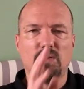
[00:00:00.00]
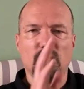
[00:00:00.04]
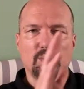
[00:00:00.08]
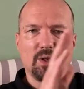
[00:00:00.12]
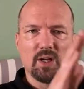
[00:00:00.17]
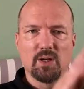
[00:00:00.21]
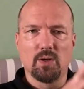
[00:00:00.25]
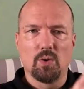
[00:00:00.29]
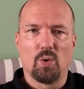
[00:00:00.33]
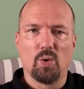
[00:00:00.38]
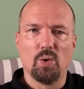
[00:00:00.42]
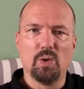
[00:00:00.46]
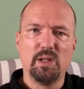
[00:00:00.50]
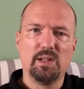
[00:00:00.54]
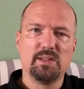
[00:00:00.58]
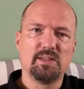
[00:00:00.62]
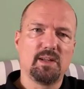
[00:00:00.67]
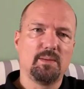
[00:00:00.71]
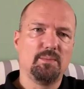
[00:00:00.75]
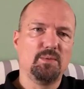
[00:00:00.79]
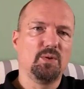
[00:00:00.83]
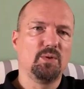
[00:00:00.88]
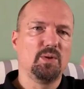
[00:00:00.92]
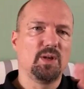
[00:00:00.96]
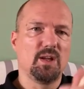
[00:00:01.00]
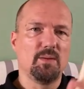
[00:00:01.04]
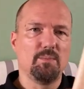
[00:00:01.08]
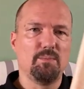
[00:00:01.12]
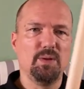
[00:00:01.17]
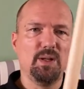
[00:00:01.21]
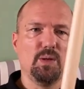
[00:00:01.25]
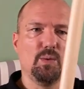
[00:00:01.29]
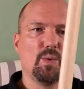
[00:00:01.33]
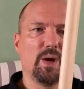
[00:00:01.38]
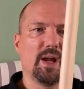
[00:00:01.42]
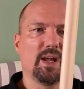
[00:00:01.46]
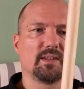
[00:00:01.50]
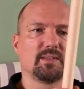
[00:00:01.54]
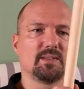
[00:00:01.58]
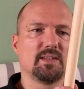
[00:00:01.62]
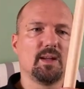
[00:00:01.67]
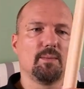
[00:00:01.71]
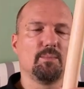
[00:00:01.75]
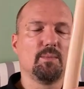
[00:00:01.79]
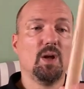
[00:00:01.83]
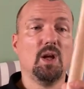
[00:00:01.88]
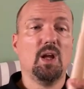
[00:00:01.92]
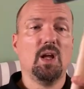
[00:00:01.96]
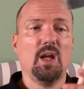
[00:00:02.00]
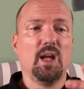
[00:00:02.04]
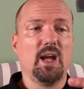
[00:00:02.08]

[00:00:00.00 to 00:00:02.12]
you can oil them, you can beeswax them,